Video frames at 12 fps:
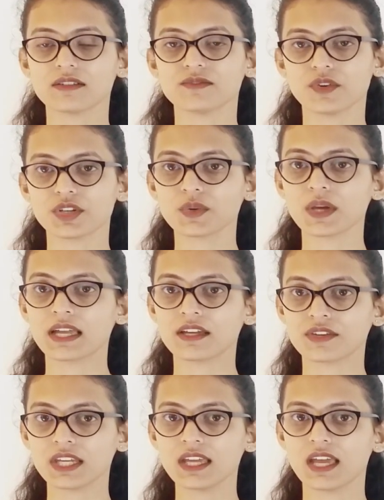Would you
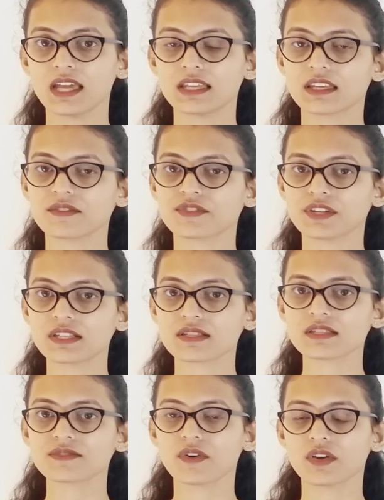agree? Give
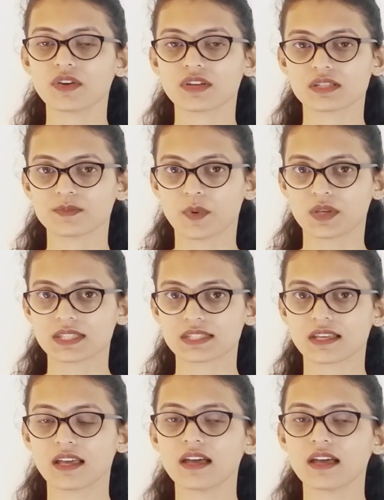reasons for your response.